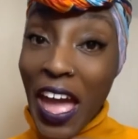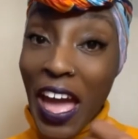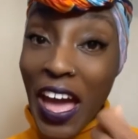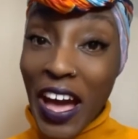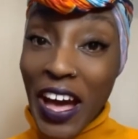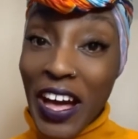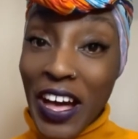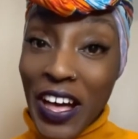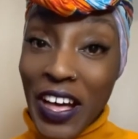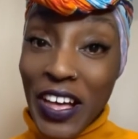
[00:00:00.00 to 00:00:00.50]

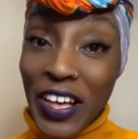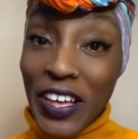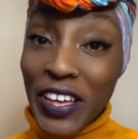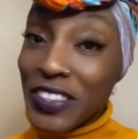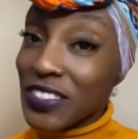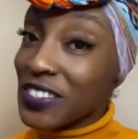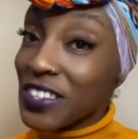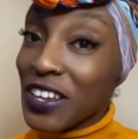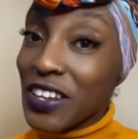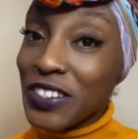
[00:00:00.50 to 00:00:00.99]
uh,
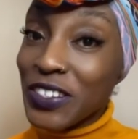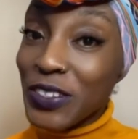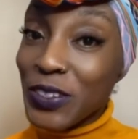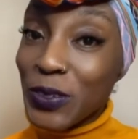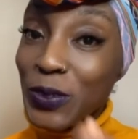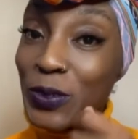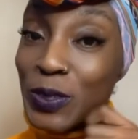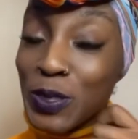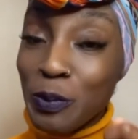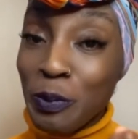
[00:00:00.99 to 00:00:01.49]
say your
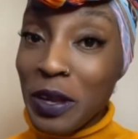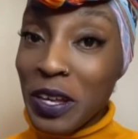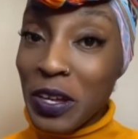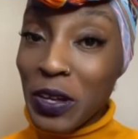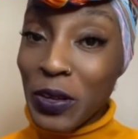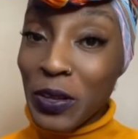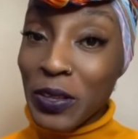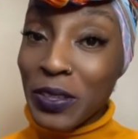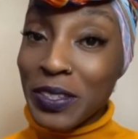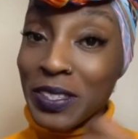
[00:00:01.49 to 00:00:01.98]
little
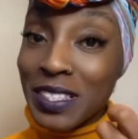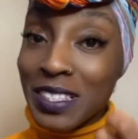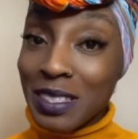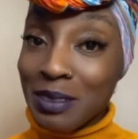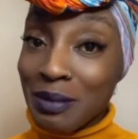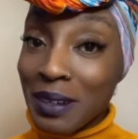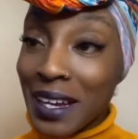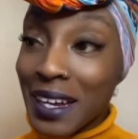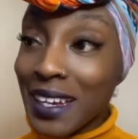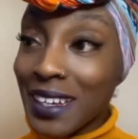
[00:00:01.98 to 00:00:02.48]
spiel. This is
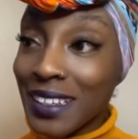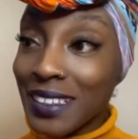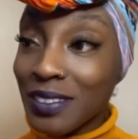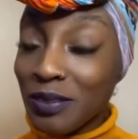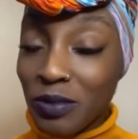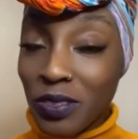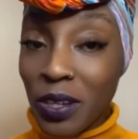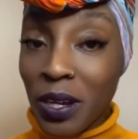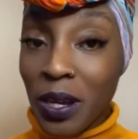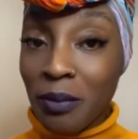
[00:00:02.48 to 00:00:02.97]
my,
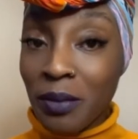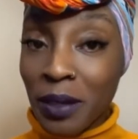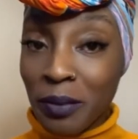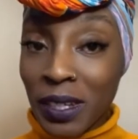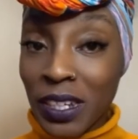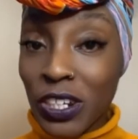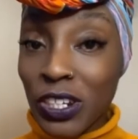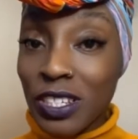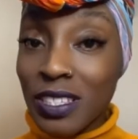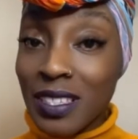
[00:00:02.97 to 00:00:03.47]
um, I'm a
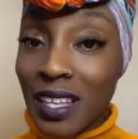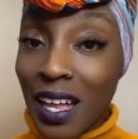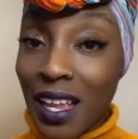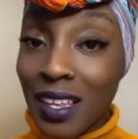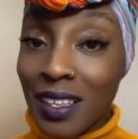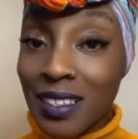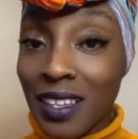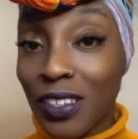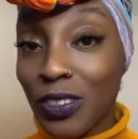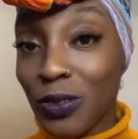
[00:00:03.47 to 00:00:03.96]

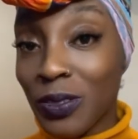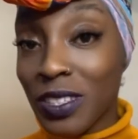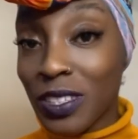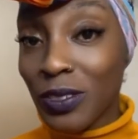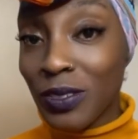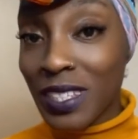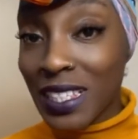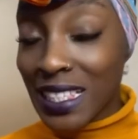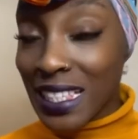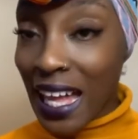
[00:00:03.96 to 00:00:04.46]
hairstylist. I do this
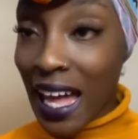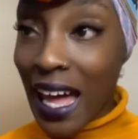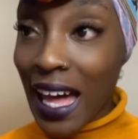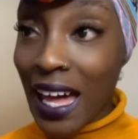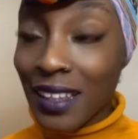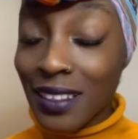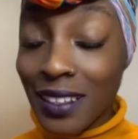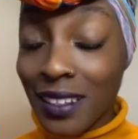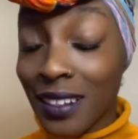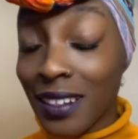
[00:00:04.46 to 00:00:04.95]
on the
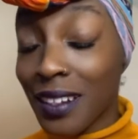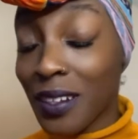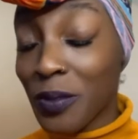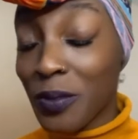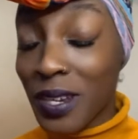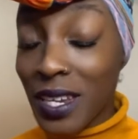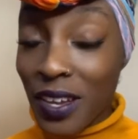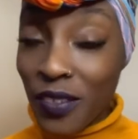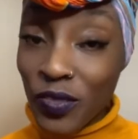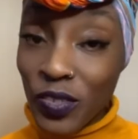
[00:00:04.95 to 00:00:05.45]
side,
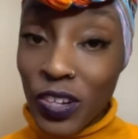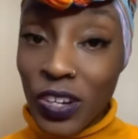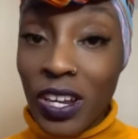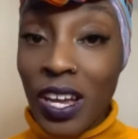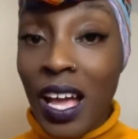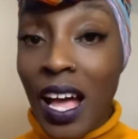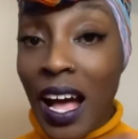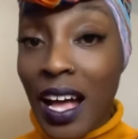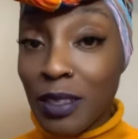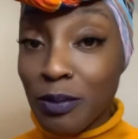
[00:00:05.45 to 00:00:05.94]
whatever.
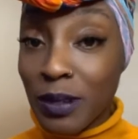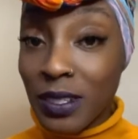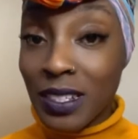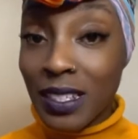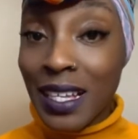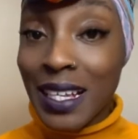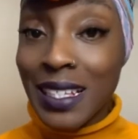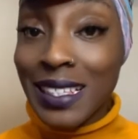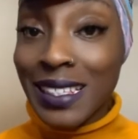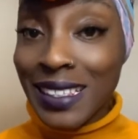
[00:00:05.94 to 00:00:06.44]
I
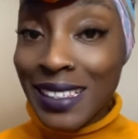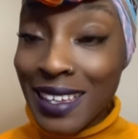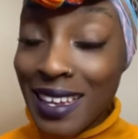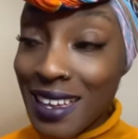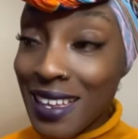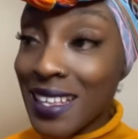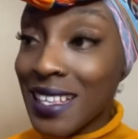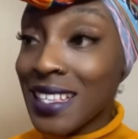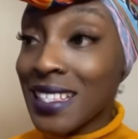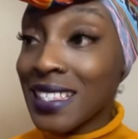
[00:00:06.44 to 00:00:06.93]
specialize in
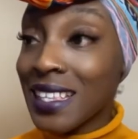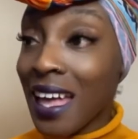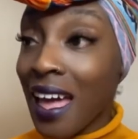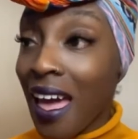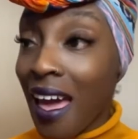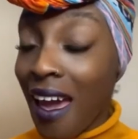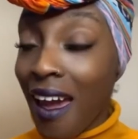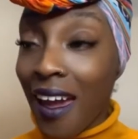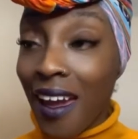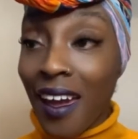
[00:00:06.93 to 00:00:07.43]
this.
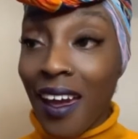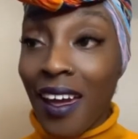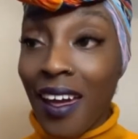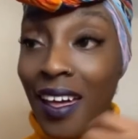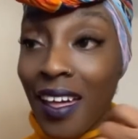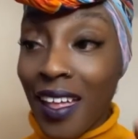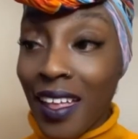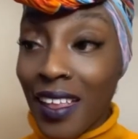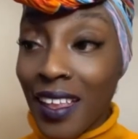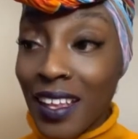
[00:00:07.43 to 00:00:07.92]

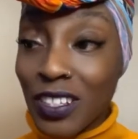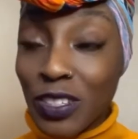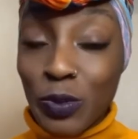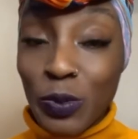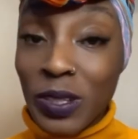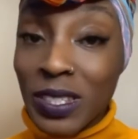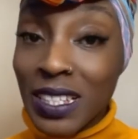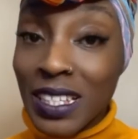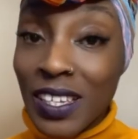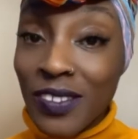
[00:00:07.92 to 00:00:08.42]
And I just
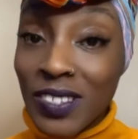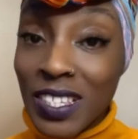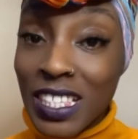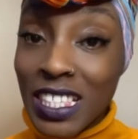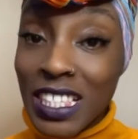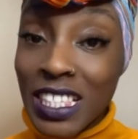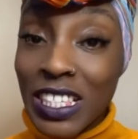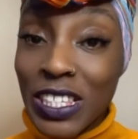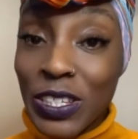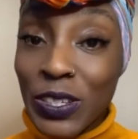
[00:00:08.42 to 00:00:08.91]
wanted to give this
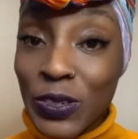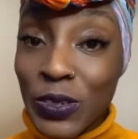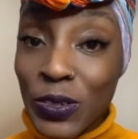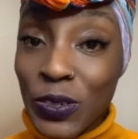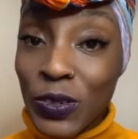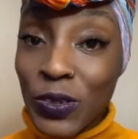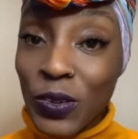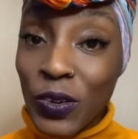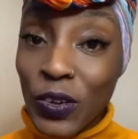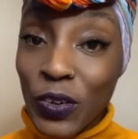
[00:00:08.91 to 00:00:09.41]
to you.
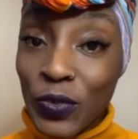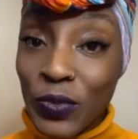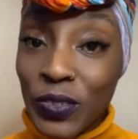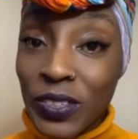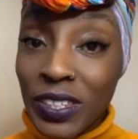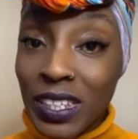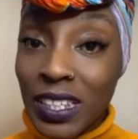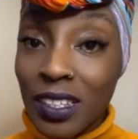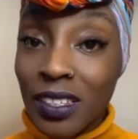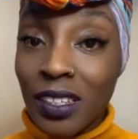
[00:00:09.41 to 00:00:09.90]

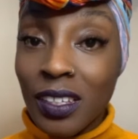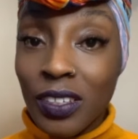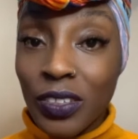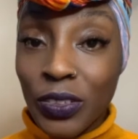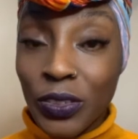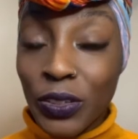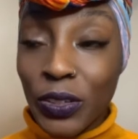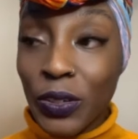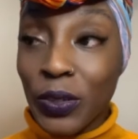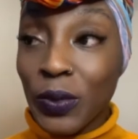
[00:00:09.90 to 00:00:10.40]
Hopefully,
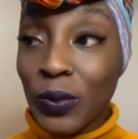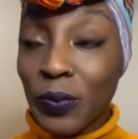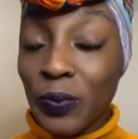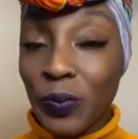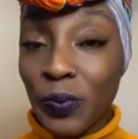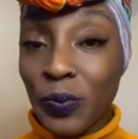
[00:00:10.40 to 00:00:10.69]
you know,